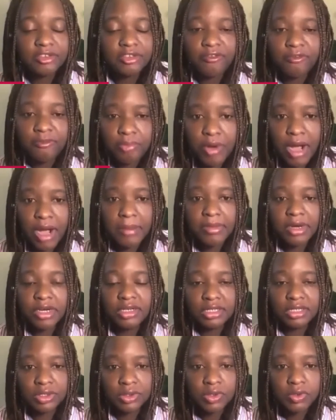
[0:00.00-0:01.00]
of primary
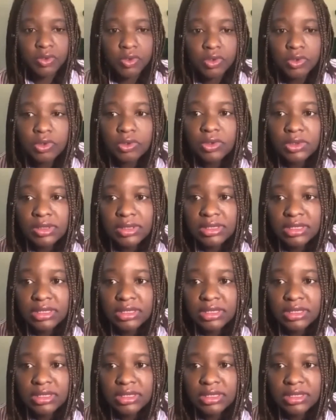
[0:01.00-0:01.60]
schools